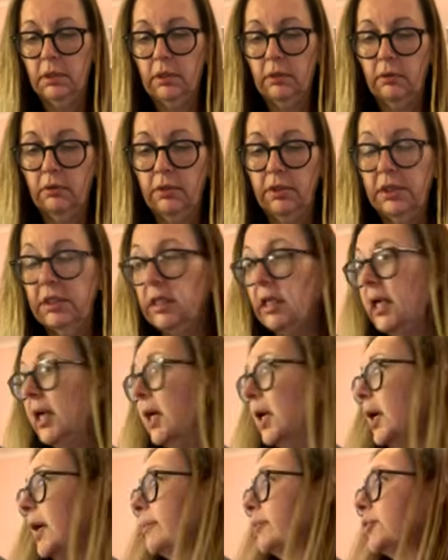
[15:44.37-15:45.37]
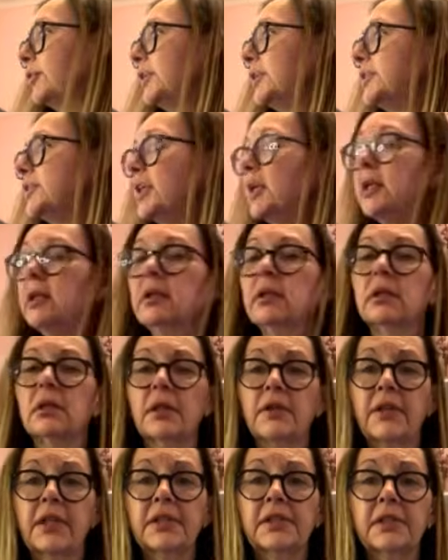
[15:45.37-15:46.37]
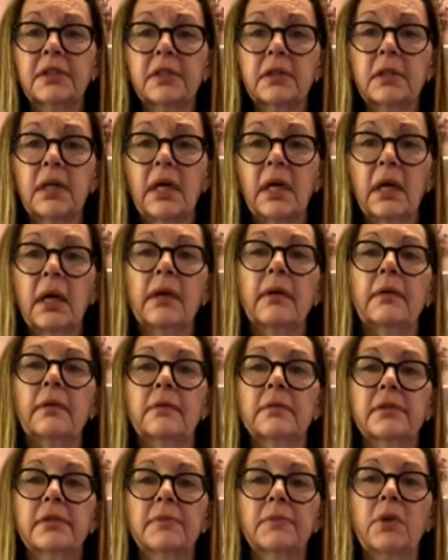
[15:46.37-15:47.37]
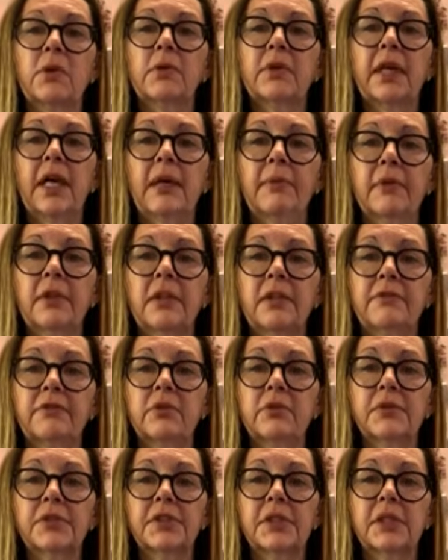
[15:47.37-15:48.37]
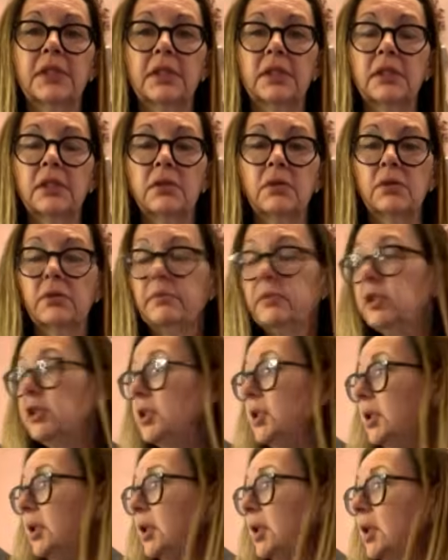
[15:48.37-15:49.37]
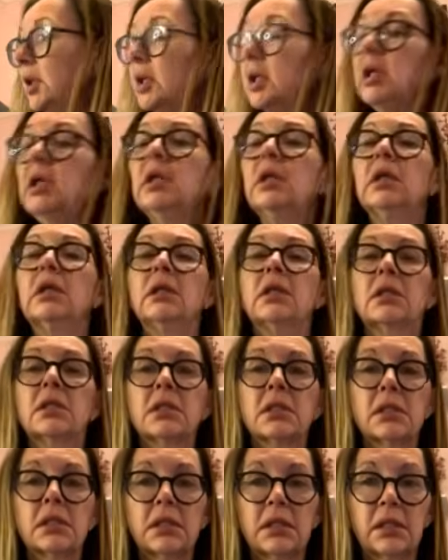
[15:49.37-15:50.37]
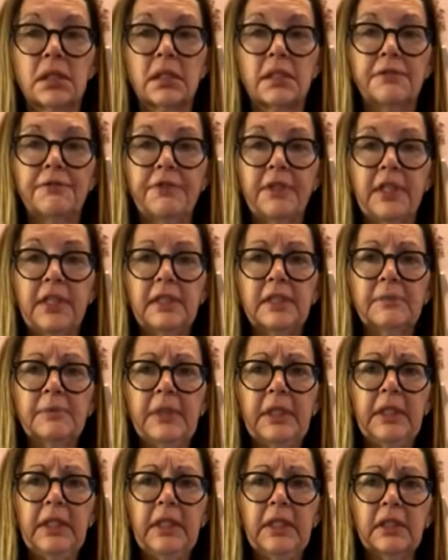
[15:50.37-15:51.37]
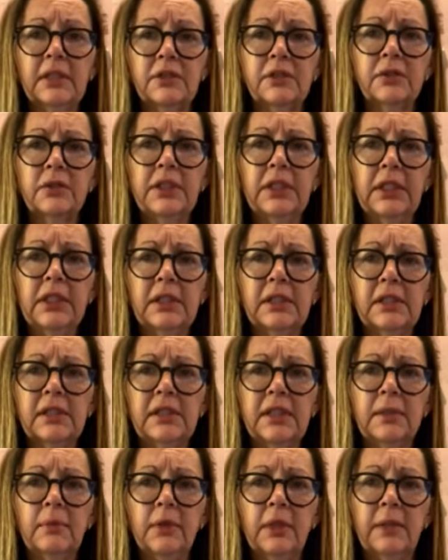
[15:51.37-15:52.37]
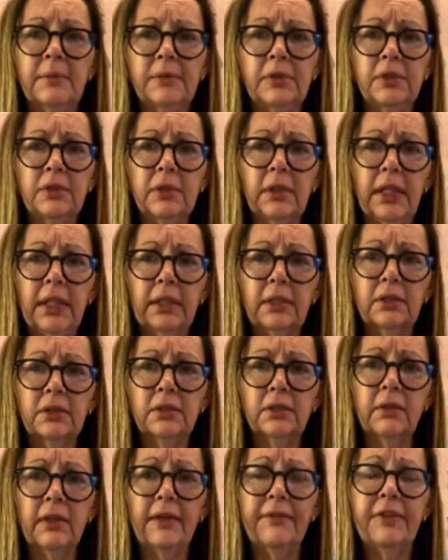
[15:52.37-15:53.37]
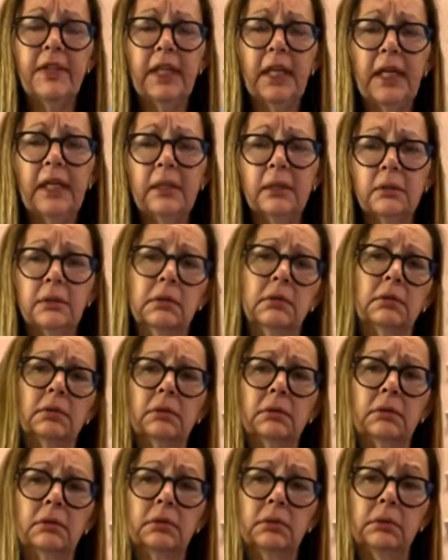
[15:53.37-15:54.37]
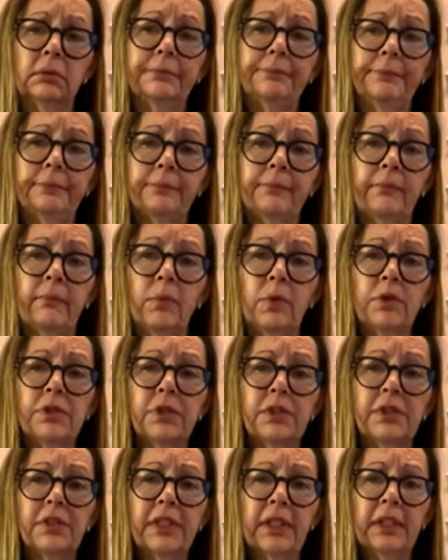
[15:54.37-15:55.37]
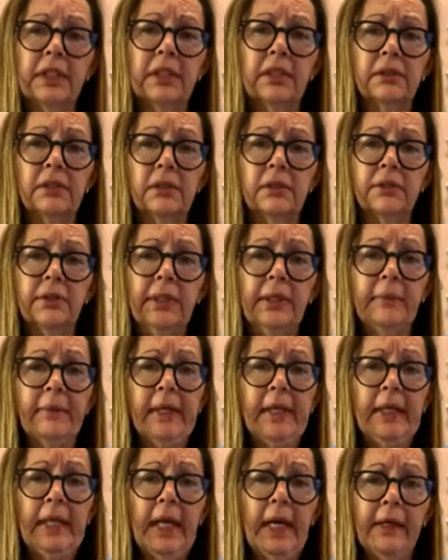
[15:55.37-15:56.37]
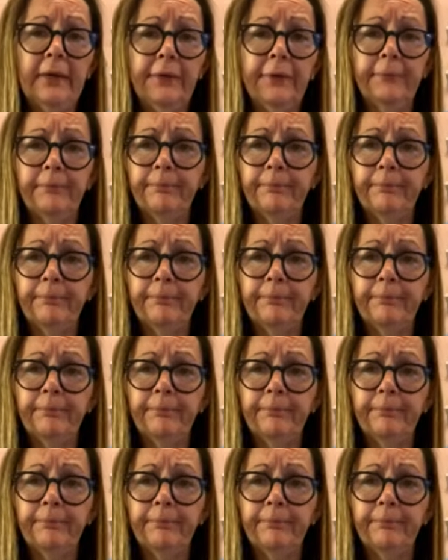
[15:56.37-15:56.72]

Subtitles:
going to turn this small camera that I've got sitting at the sewing machine to face me here so you can see what I'm doing. So if you get motion sickness, look away now.